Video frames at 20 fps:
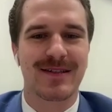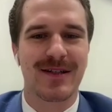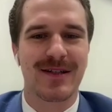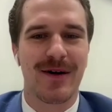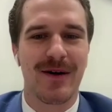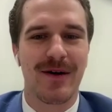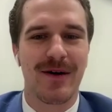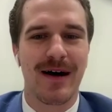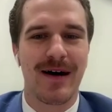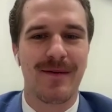
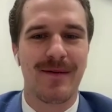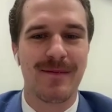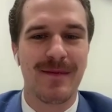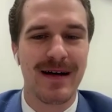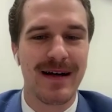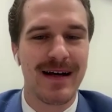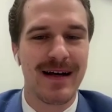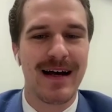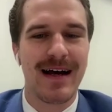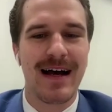So
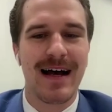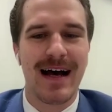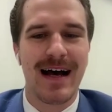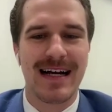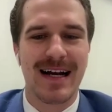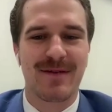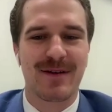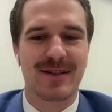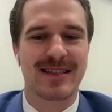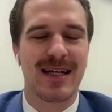I
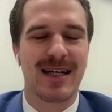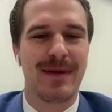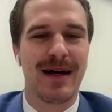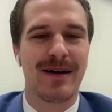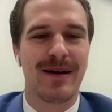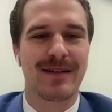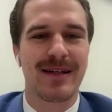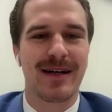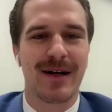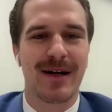never step
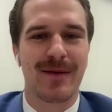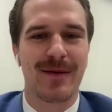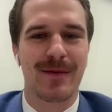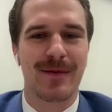out there